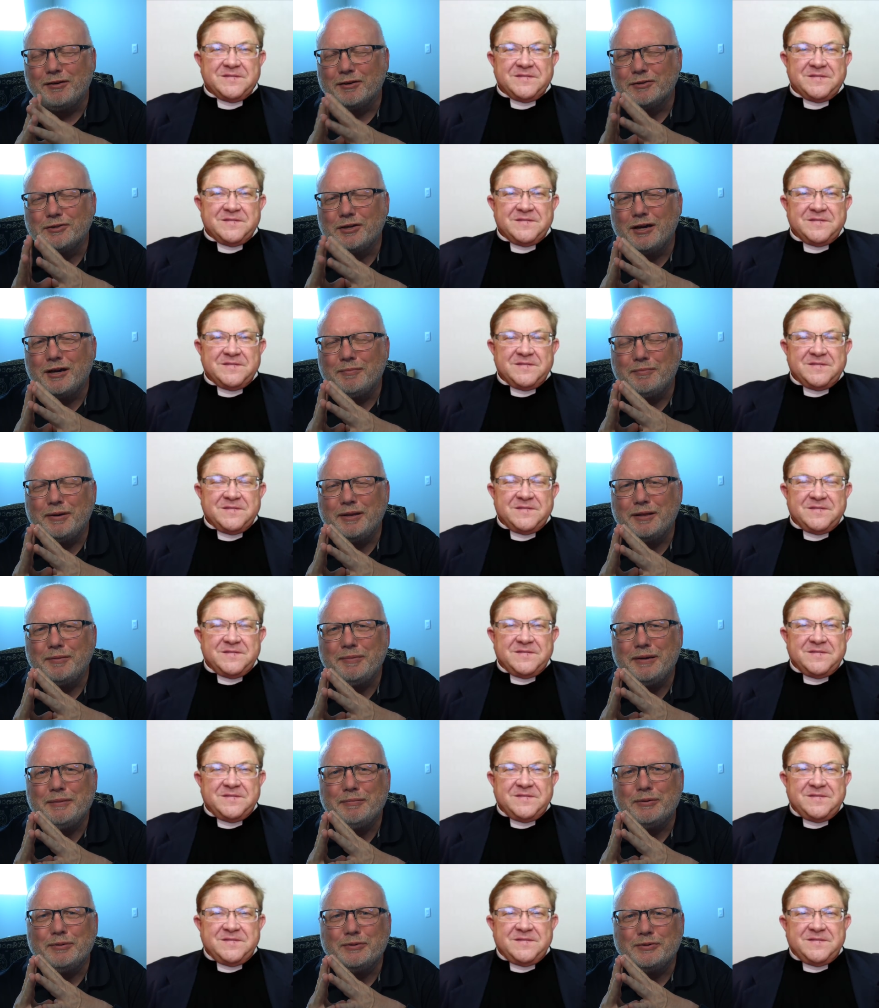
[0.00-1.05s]
Speaker 1: all taught by the
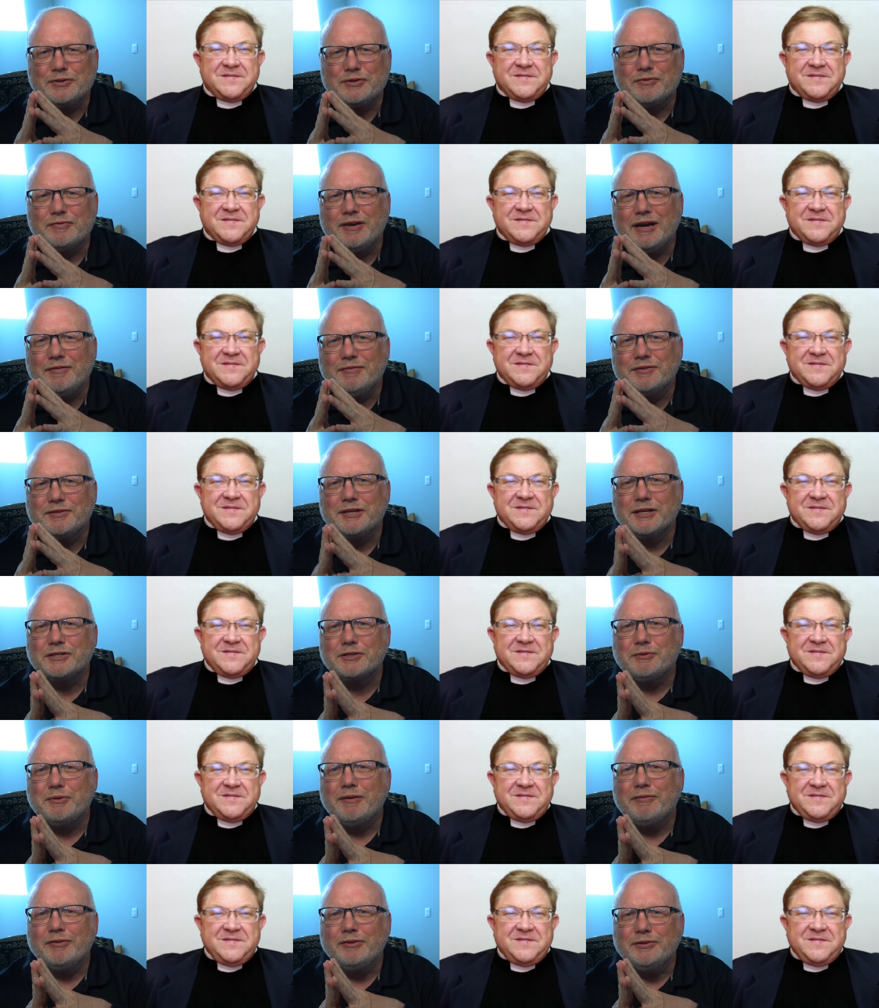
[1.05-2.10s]
people who survived the
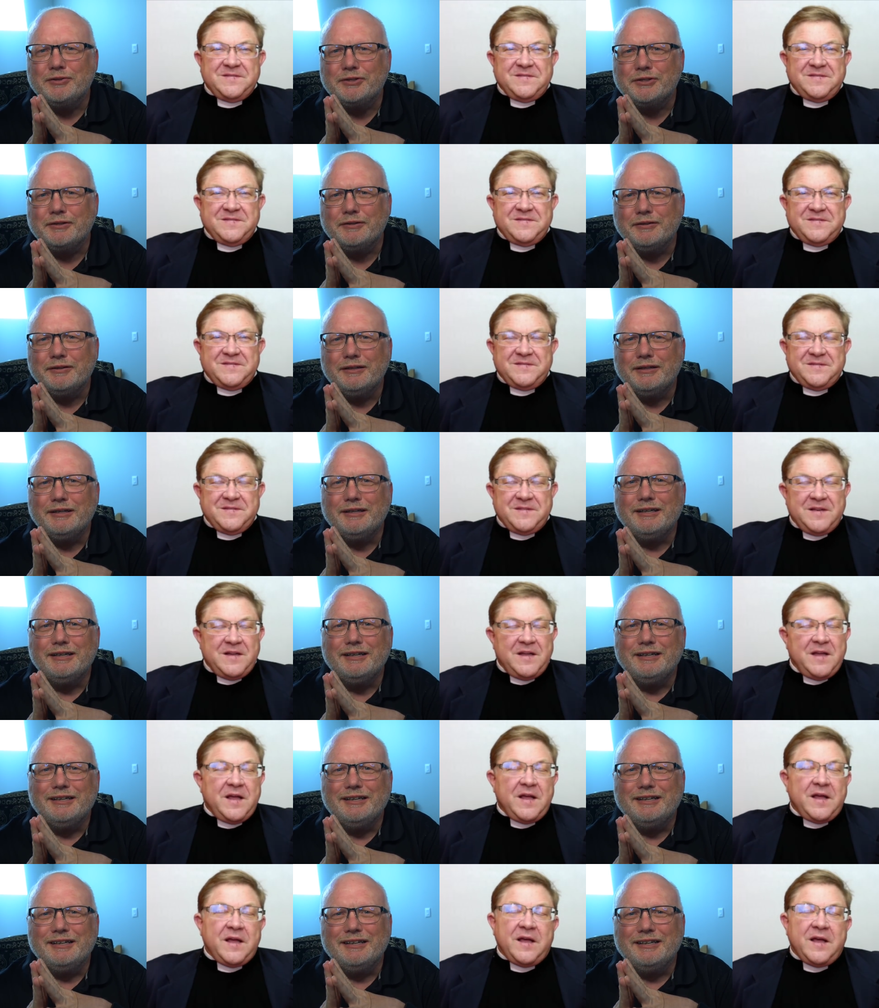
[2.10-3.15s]
sexual revolution
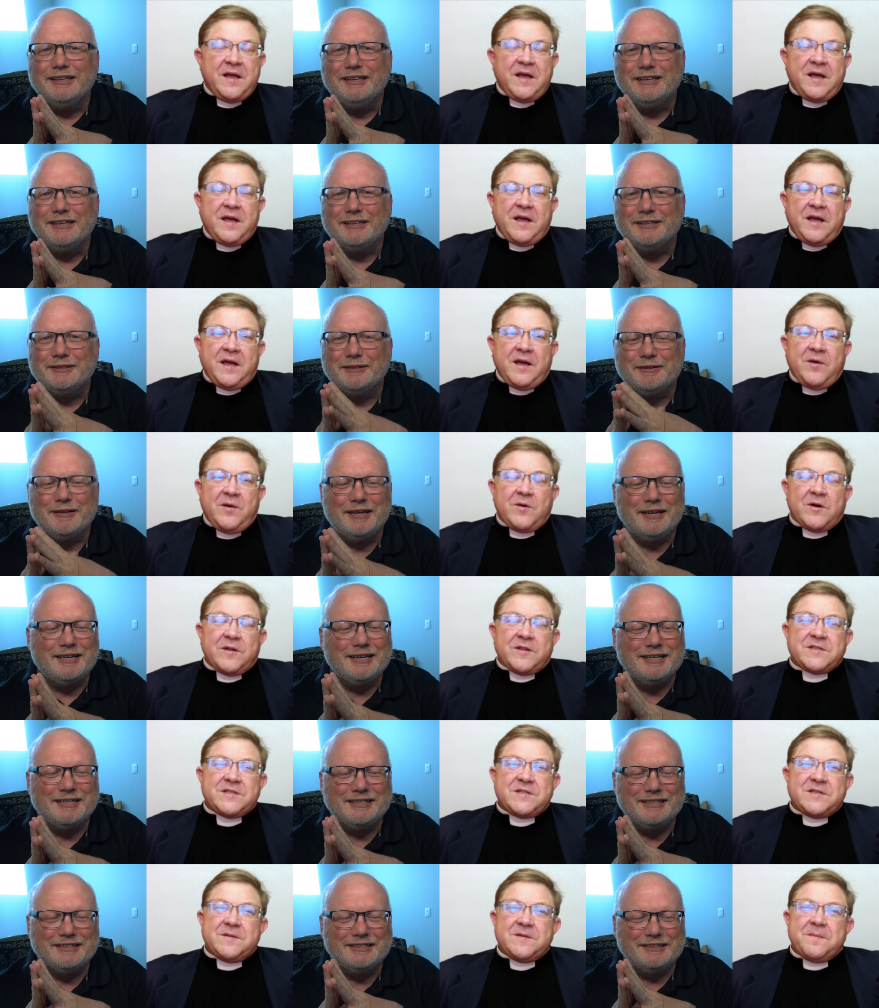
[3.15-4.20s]
you know well, this,
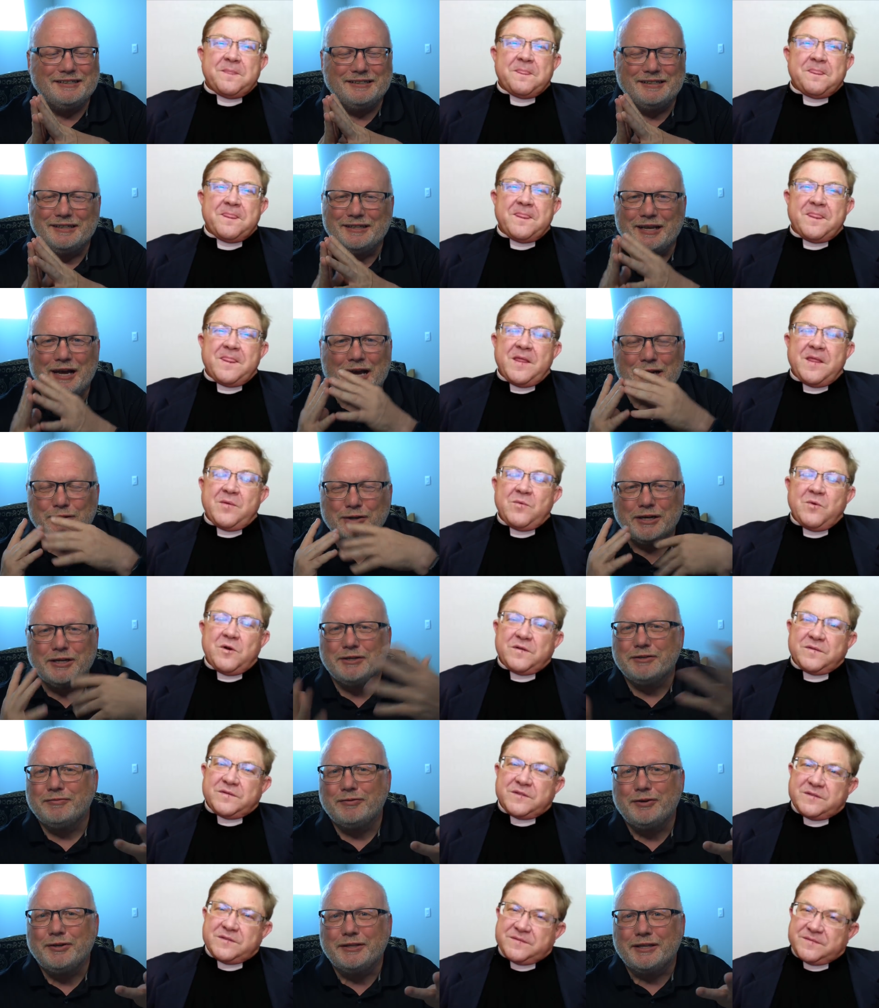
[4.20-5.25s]
and i well, tried
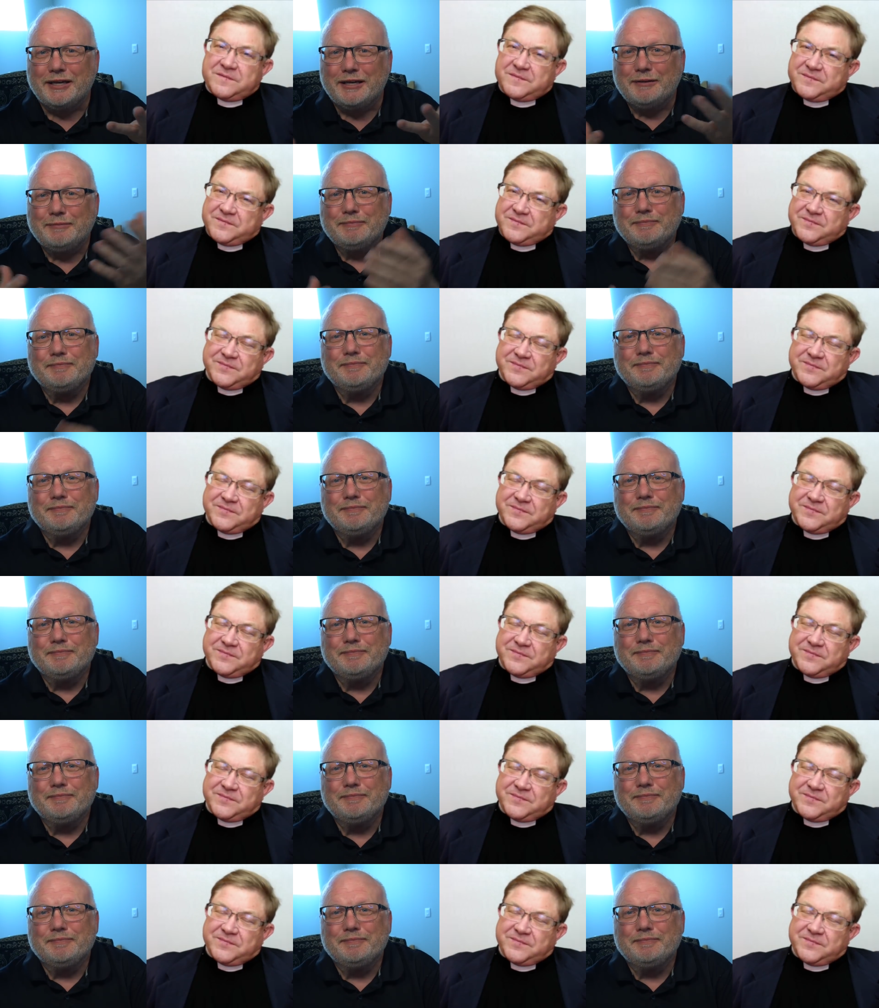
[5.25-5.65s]
to avoid that